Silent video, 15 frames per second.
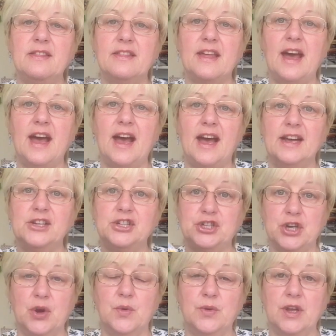that I
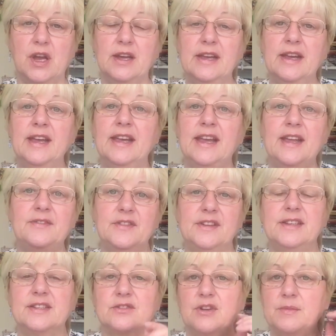show you in the
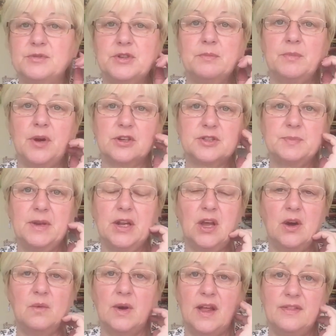description box
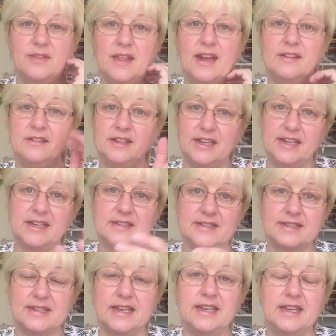below. And then you can
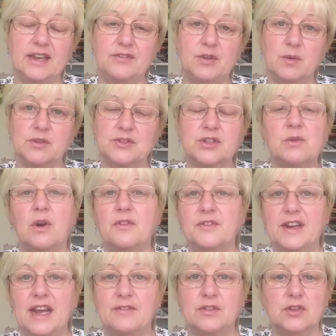see if you want to go off
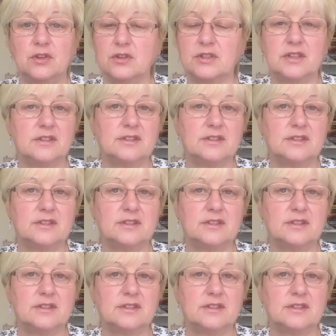and have a look.